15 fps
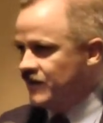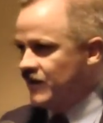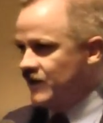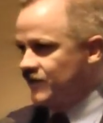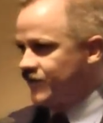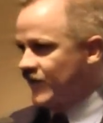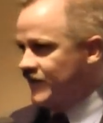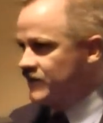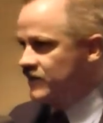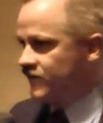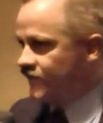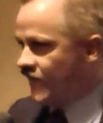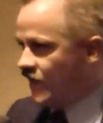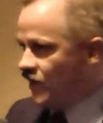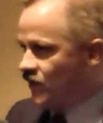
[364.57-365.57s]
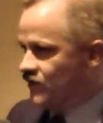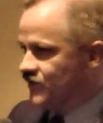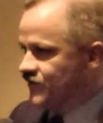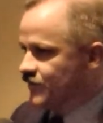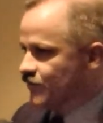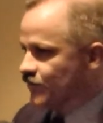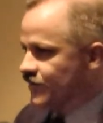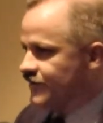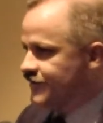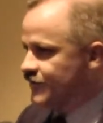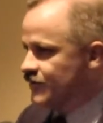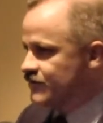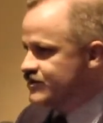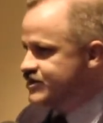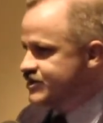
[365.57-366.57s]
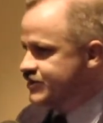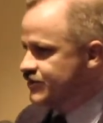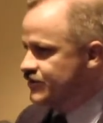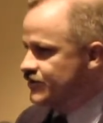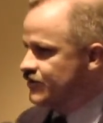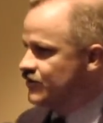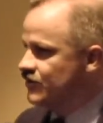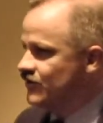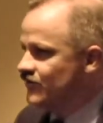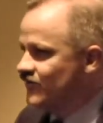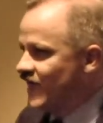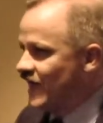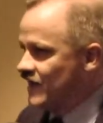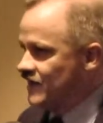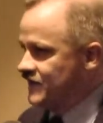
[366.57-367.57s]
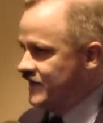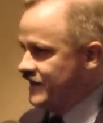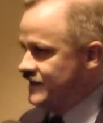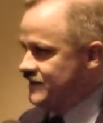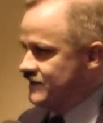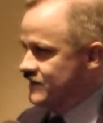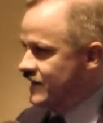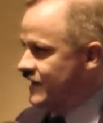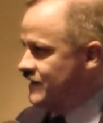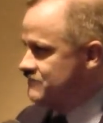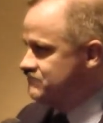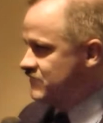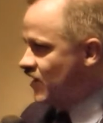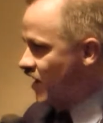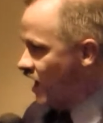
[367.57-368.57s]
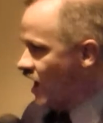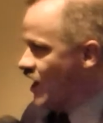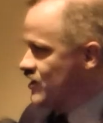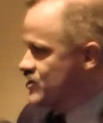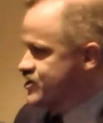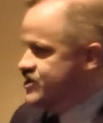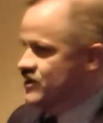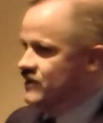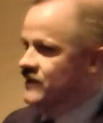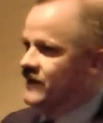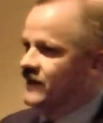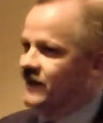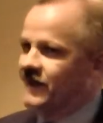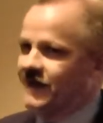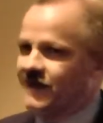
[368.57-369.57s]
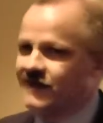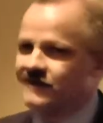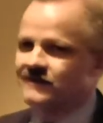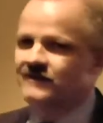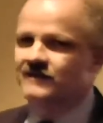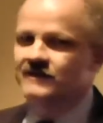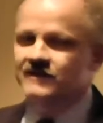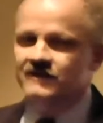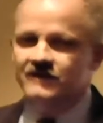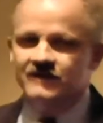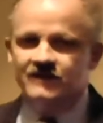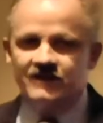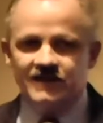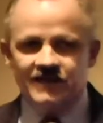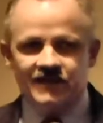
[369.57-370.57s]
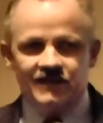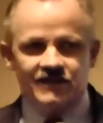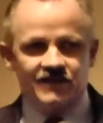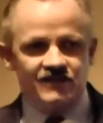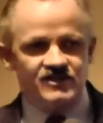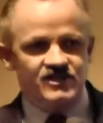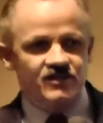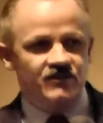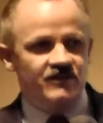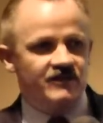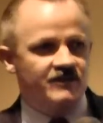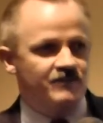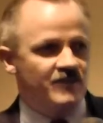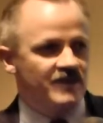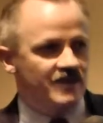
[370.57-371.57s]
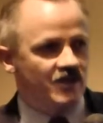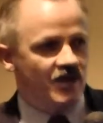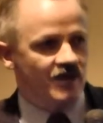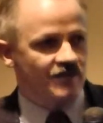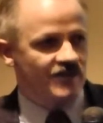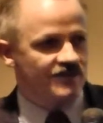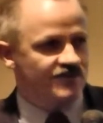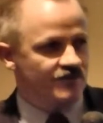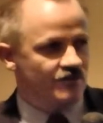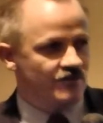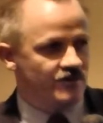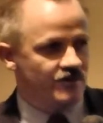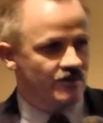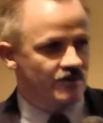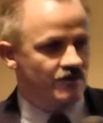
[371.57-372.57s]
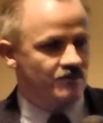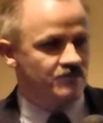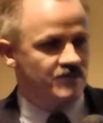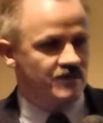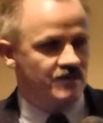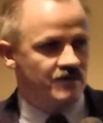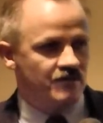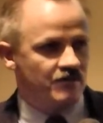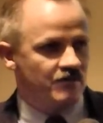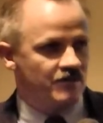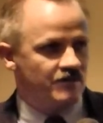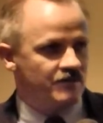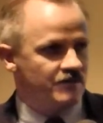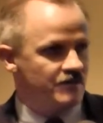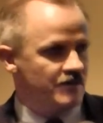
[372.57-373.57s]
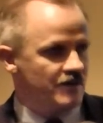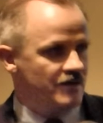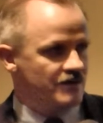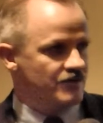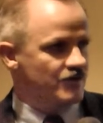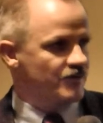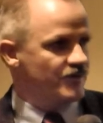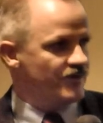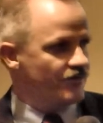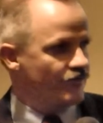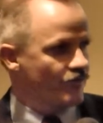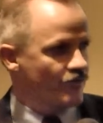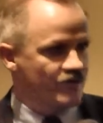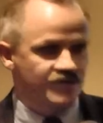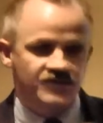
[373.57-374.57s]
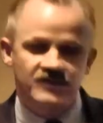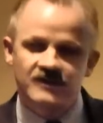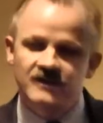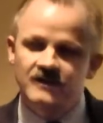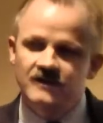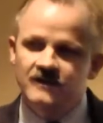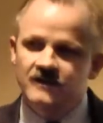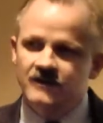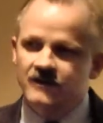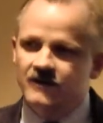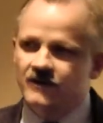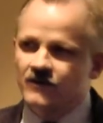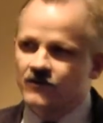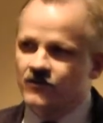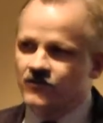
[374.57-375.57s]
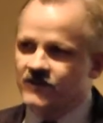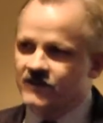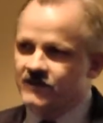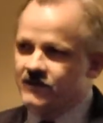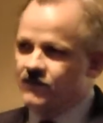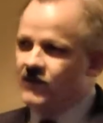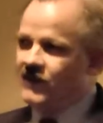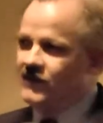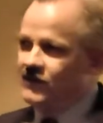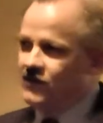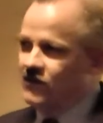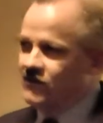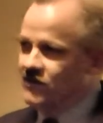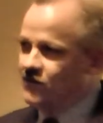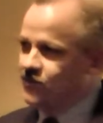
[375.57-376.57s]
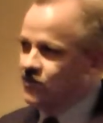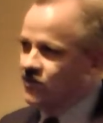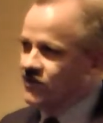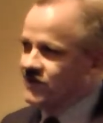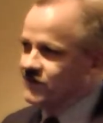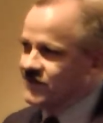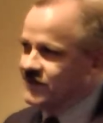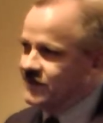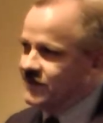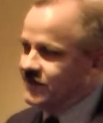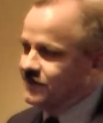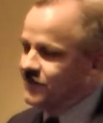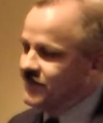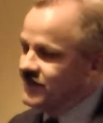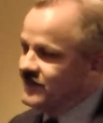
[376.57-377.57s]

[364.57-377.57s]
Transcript: I finally found some research to validate that hunch that I had, and I shared it in my comments earlier uh, on October the 4th uh, when we had an all employee meeting.